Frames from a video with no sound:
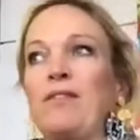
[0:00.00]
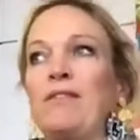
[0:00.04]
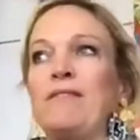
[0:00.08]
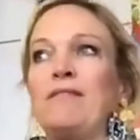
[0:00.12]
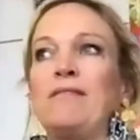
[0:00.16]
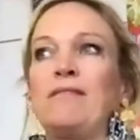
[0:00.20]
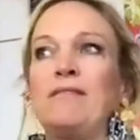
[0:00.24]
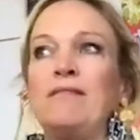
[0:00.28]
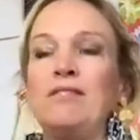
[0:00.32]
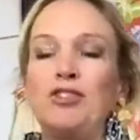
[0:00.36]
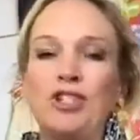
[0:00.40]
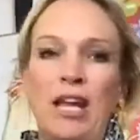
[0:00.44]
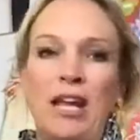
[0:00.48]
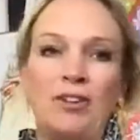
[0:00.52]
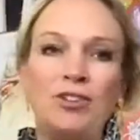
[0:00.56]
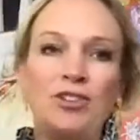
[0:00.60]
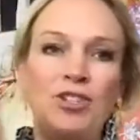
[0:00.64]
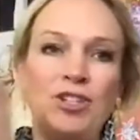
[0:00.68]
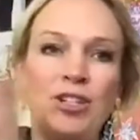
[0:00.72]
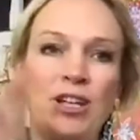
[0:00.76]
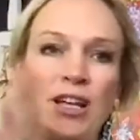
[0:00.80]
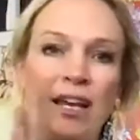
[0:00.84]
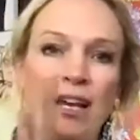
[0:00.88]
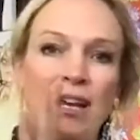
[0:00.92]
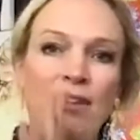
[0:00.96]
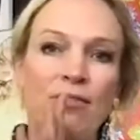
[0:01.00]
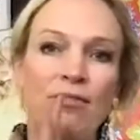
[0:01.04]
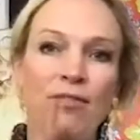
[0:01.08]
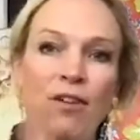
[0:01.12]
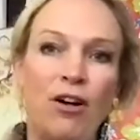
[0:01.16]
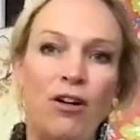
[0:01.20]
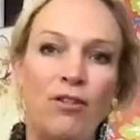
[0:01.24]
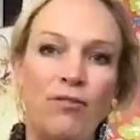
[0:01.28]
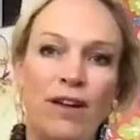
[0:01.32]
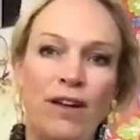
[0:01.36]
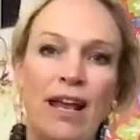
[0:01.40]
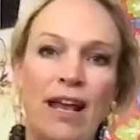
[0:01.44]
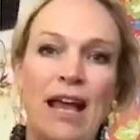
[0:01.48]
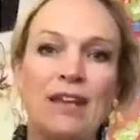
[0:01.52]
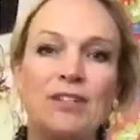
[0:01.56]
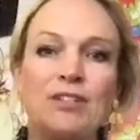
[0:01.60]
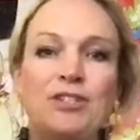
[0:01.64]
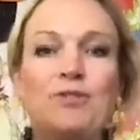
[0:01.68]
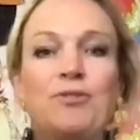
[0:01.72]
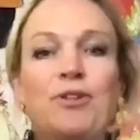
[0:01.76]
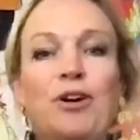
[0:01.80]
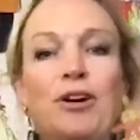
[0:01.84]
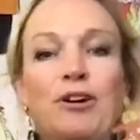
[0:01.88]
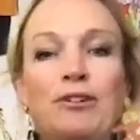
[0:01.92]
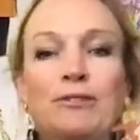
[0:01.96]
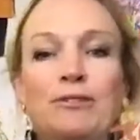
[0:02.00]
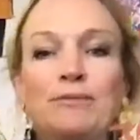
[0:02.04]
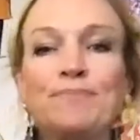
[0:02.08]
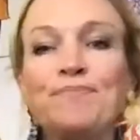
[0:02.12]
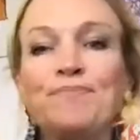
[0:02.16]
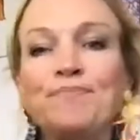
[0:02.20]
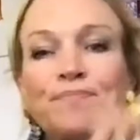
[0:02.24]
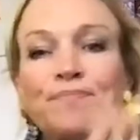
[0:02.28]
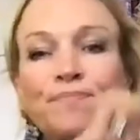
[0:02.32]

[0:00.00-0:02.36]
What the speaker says: the change and evolving as you go.